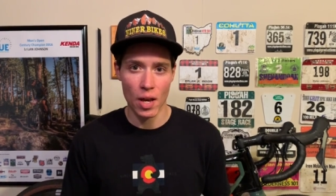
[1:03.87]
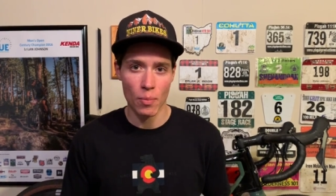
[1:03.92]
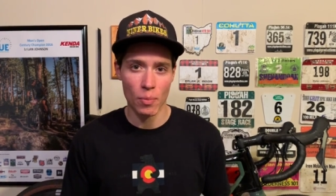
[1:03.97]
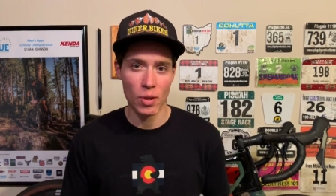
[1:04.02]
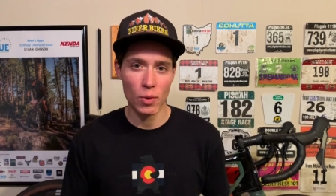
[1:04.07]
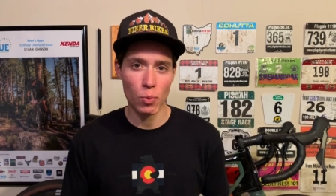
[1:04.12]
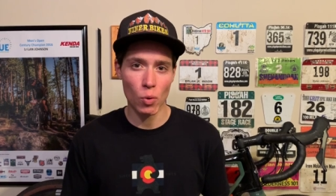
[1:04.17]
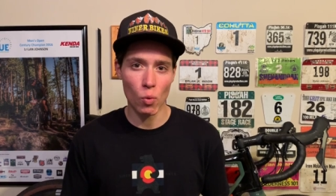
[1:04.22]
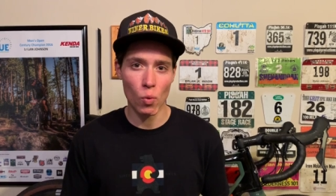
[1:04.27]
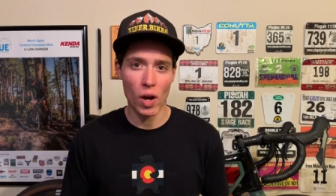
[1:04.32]

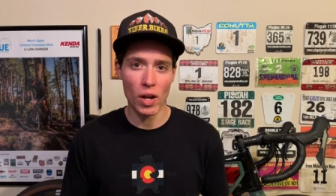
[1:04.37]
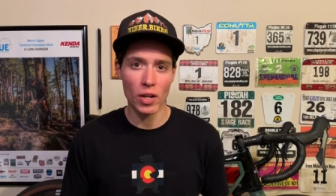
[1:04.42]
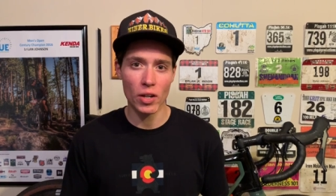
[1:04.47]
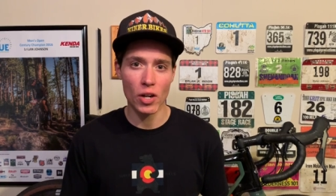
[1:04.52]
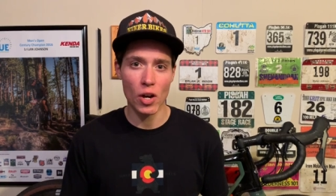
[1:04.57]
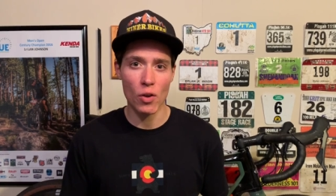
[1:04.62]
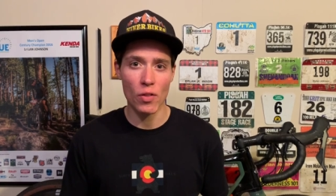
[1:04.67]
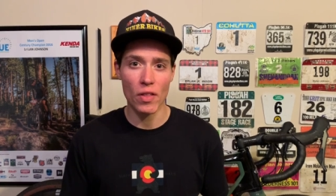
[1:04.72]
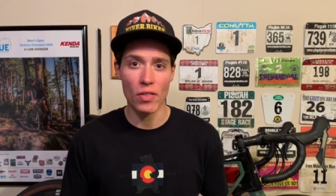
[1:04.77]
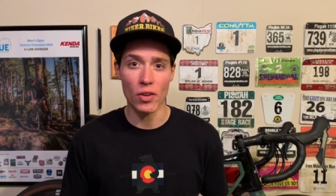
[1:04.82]
People want to
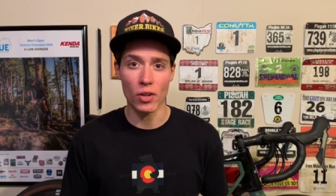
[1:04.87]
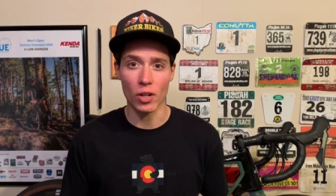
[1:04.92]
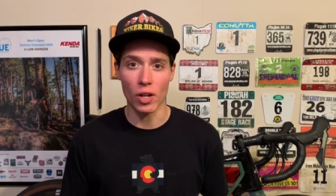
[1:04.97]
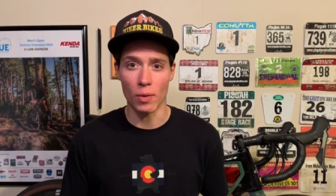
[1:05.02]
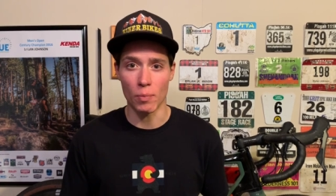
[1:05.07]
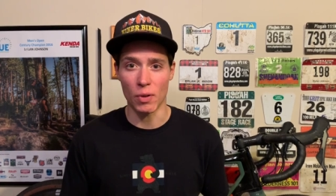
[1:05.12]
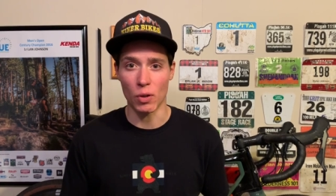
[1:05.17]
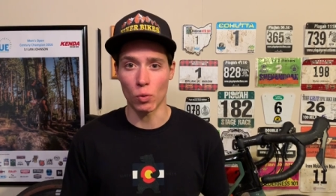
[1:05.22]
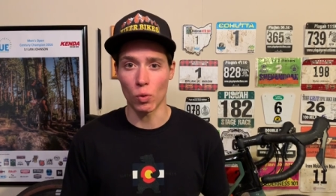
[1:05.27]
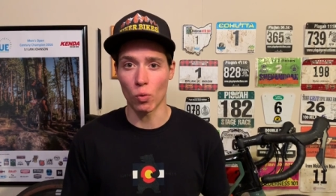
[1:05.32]
know that they're going
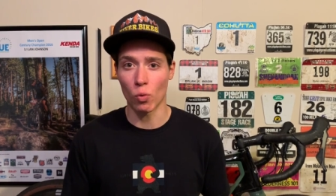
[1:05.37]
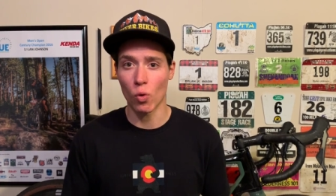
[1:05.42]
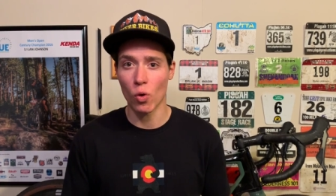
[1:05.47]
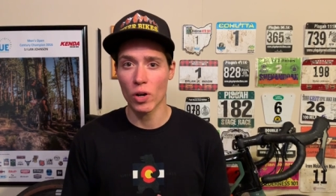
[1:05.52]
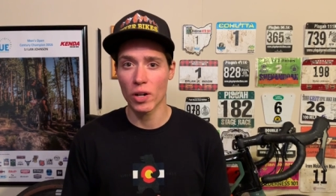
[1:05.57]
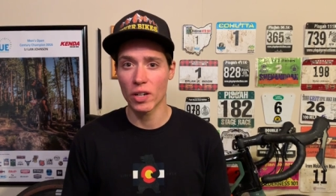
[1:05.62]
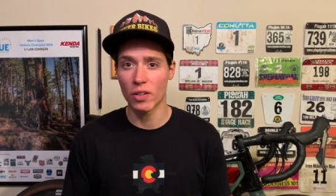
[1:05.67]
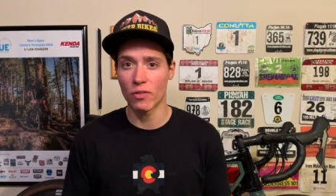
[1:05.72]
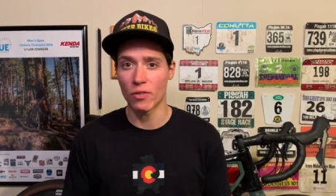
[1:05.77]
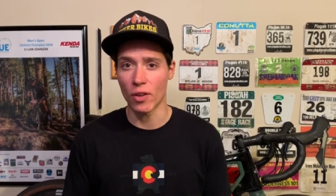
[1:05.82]
to be
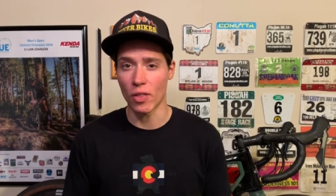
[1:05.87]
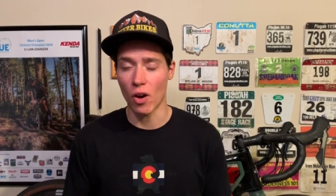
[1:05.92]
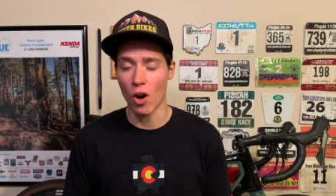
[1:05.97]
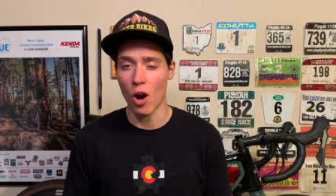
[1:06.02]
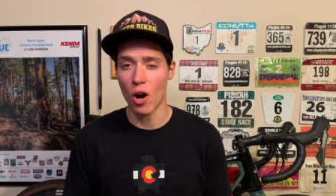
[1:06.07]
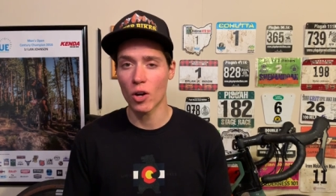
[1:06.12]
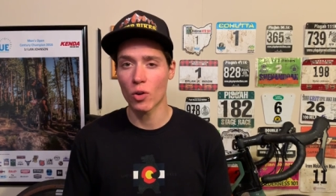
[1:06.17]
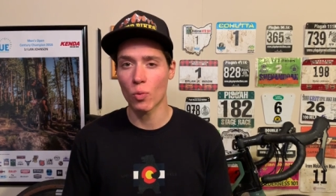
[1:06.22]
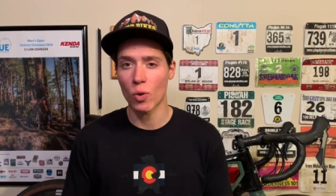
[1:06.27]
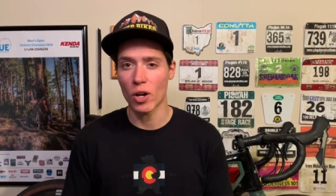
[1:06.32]
rewarded for the
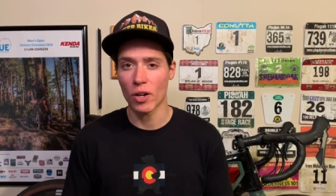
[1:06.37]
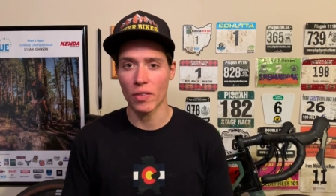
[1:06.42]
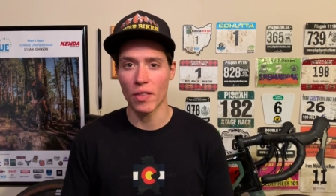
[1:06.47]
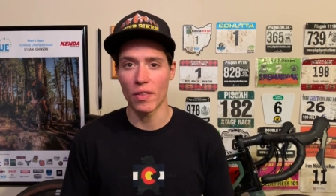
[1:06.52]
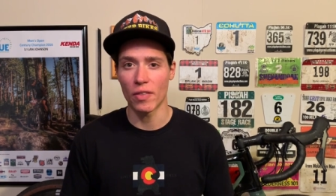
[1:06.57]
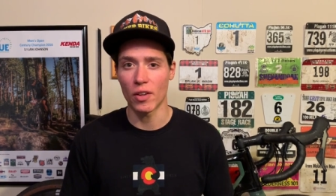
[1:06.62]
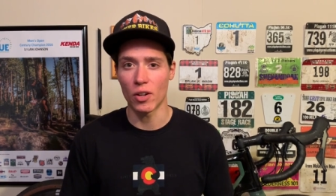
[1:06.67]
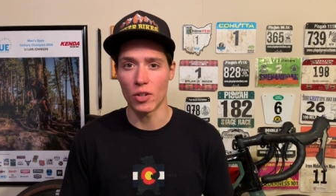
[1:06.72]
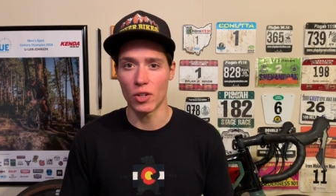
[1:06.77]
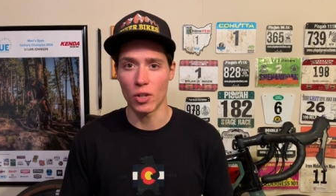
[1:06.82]
hard work
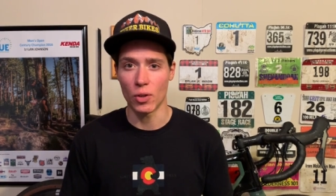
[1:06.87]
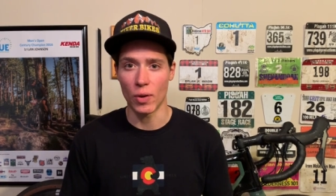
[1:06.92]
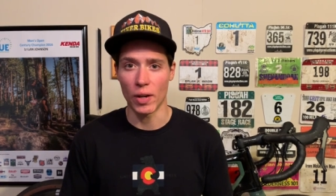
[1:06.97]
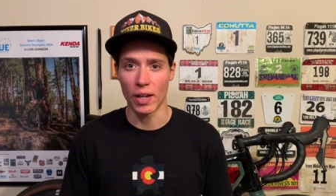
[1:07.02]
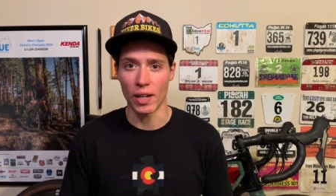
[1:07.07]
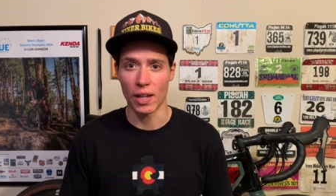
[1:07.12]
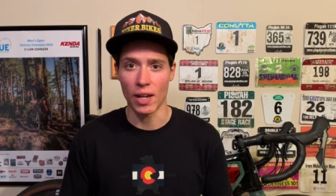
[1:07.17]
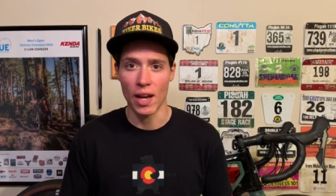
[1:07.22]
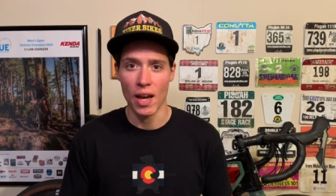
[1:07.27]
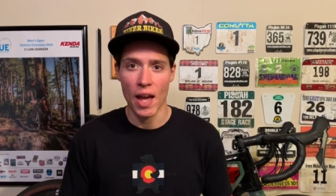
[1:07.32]
that they're
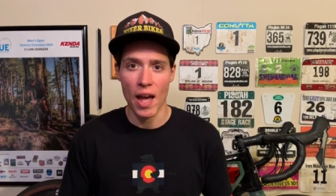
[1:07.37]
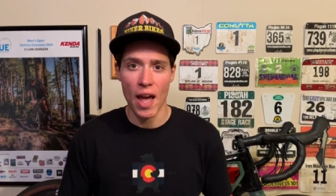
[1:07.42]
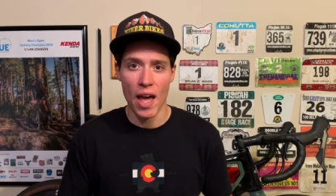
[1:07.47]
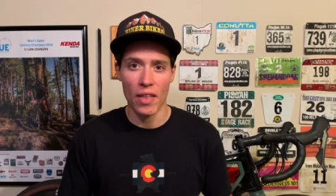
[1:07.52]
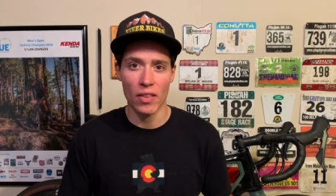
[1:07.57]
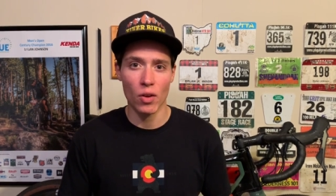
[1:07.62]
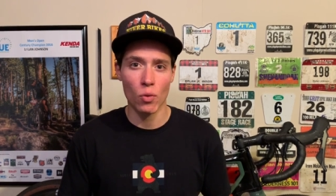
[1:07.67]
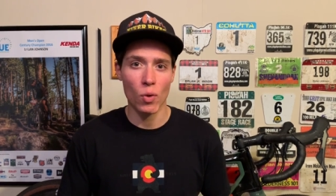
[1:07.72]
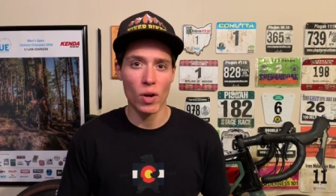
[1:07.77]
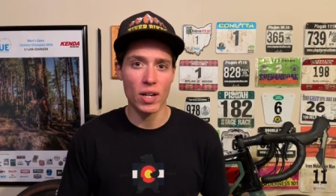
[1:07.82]
doing,
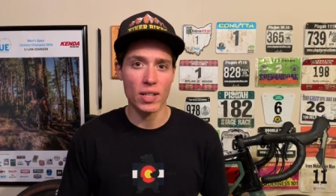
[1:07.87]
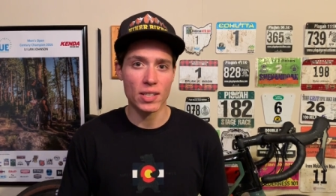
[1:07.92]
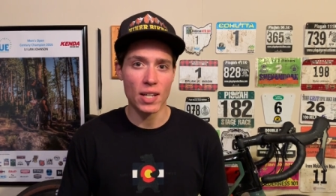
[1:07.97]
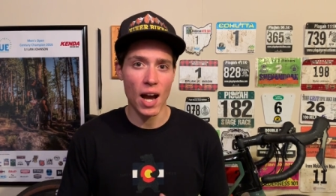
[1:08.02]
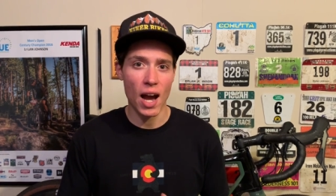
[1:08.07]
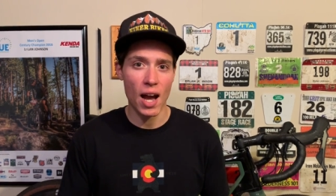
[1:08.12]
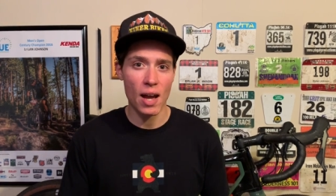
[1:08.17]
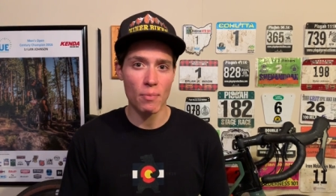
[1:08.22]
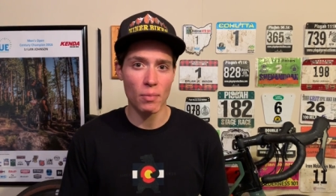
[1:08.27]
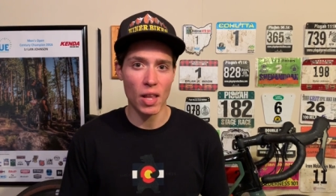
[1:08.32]
and they want a
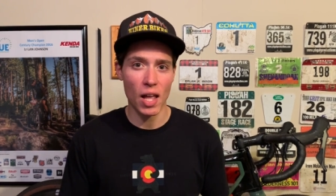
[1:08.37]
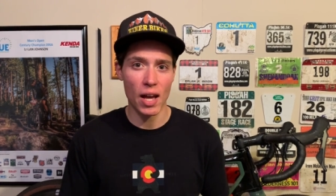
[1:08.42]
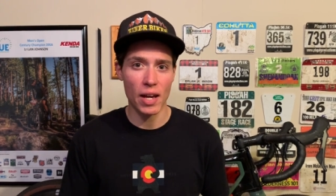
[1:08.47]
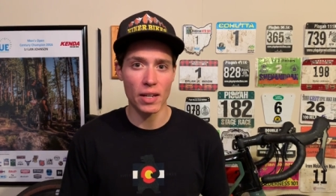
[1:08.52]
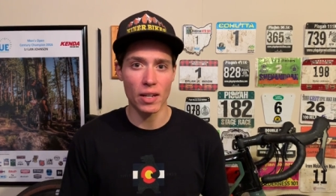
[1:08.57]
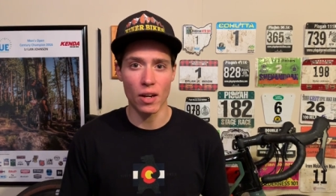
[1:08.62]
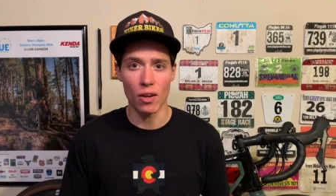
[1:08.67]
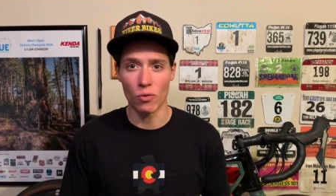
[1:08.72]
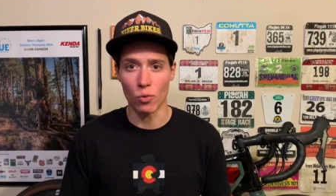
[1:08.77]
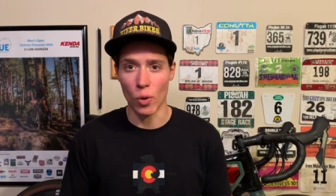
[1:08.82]

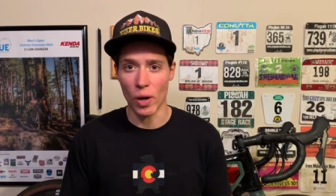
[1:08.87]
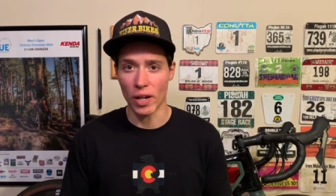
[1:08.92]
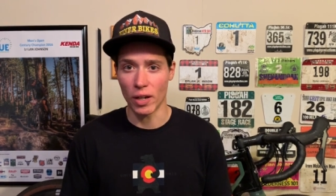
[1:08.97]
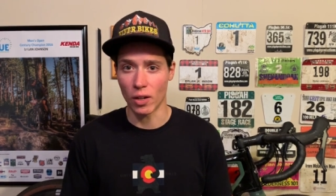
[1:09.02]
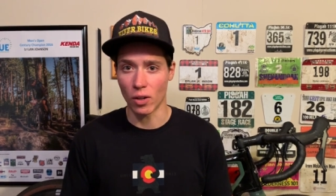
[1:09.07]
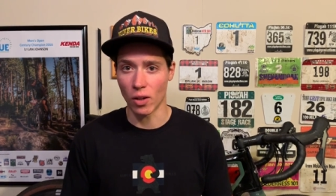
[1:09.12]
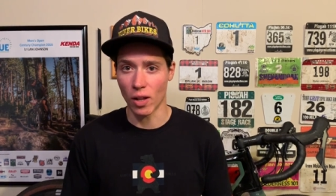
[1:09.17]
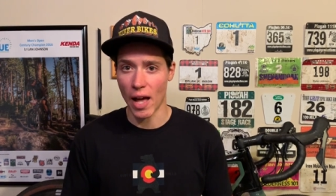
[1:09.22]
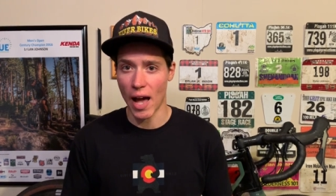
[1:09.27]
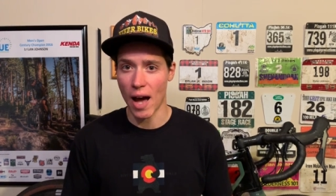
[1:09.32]
timeline of when
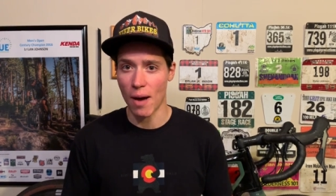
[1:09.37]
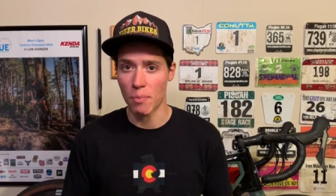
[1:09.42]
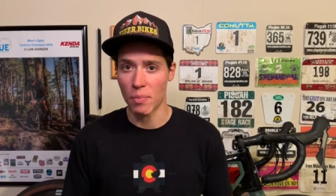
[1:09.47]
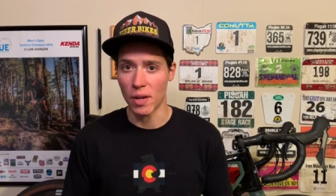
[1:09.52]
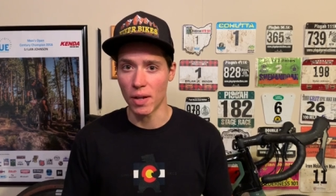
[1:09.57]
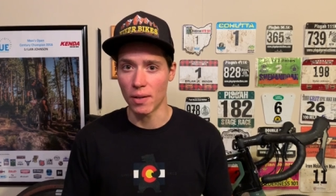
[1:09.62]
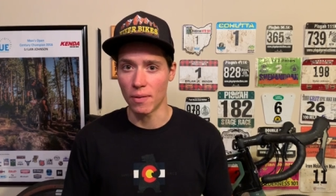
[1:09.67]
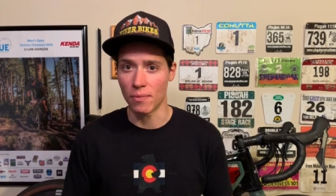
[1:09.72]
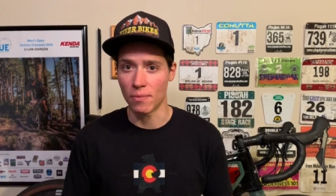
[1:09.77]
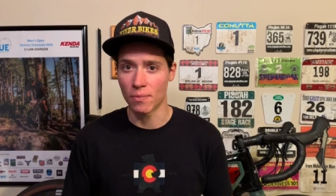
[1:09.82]
it'll
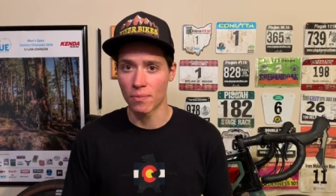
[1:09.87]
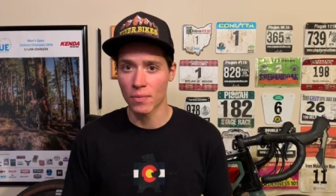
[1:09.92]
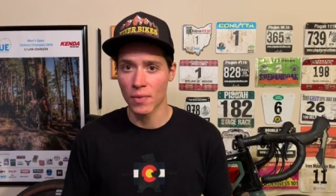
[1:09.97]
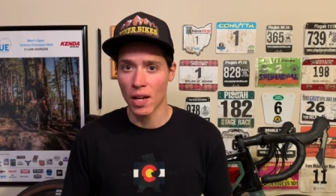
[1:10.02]
happen.